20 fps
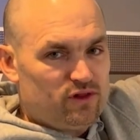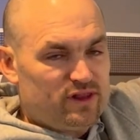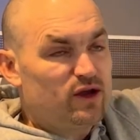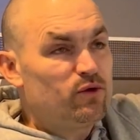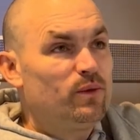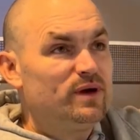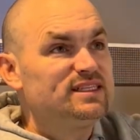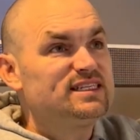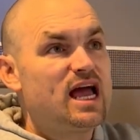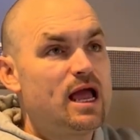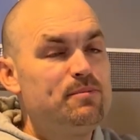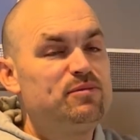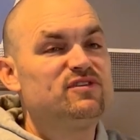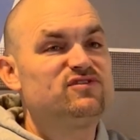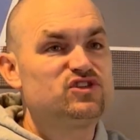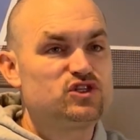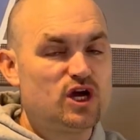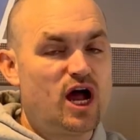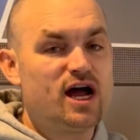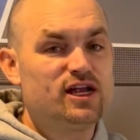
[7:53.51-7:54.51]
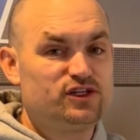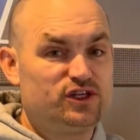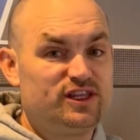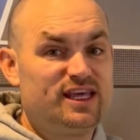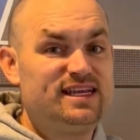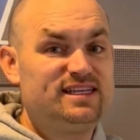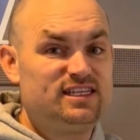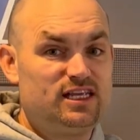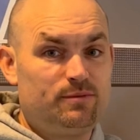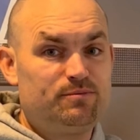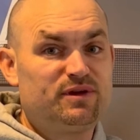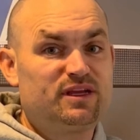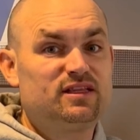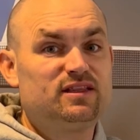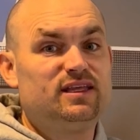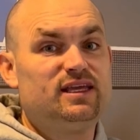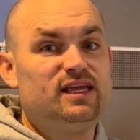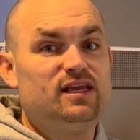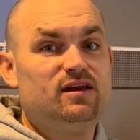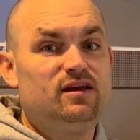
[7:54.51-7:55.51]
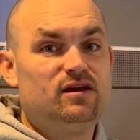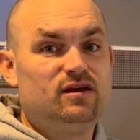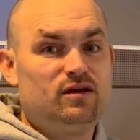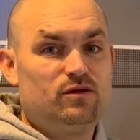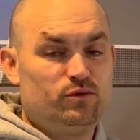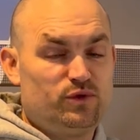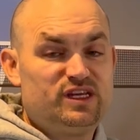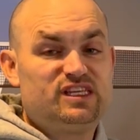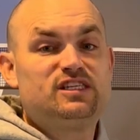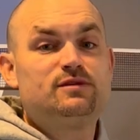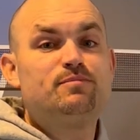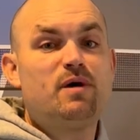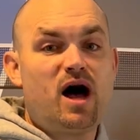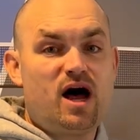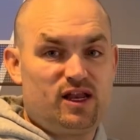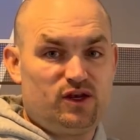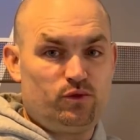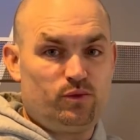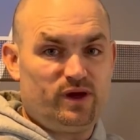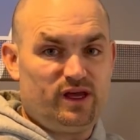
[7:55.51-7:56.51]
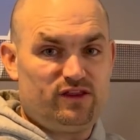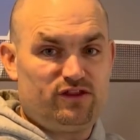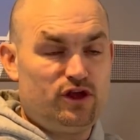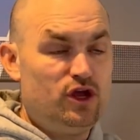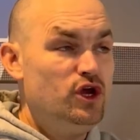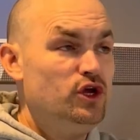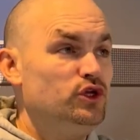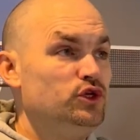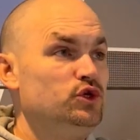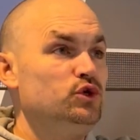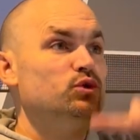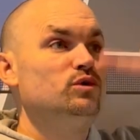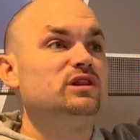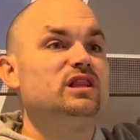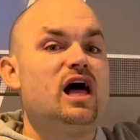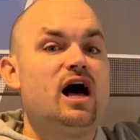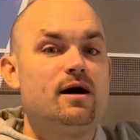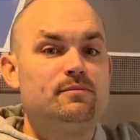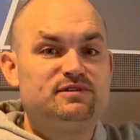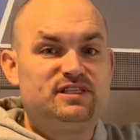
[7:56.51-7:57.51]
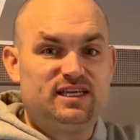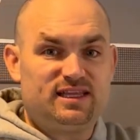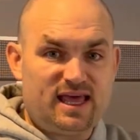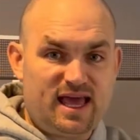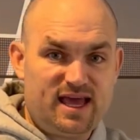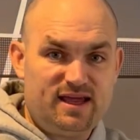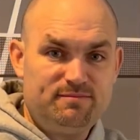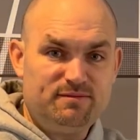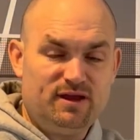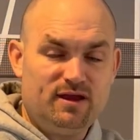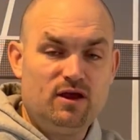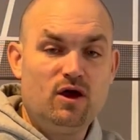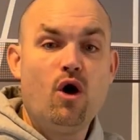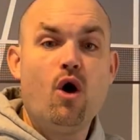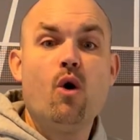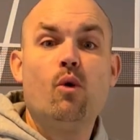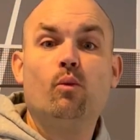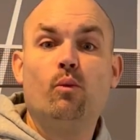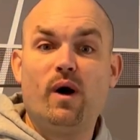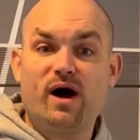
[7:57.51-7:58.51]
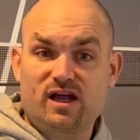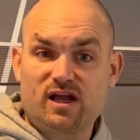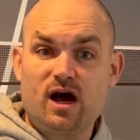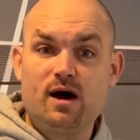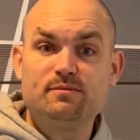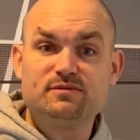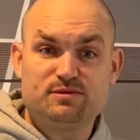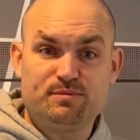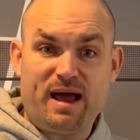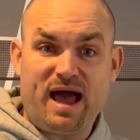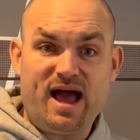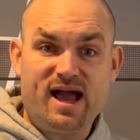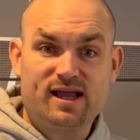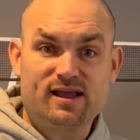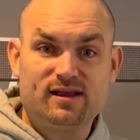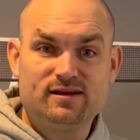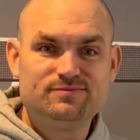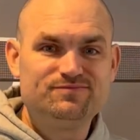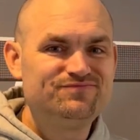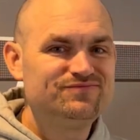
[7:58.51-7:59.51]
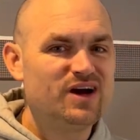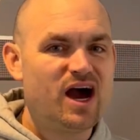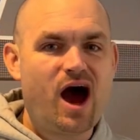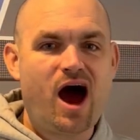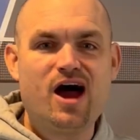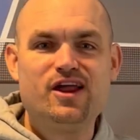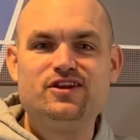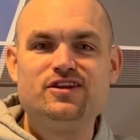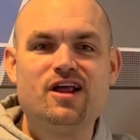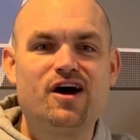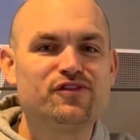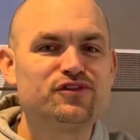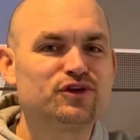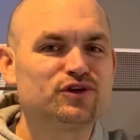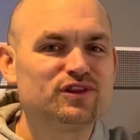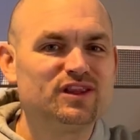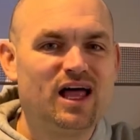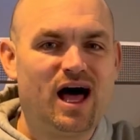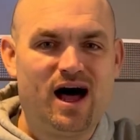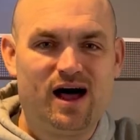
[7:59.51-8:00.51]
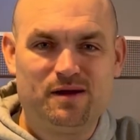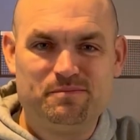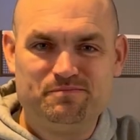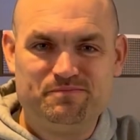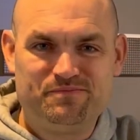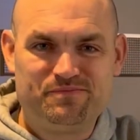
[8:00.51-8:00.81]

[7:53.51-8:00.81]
Like, what type of shot do they typically respond with? You lob to them, what comes back? Another lob.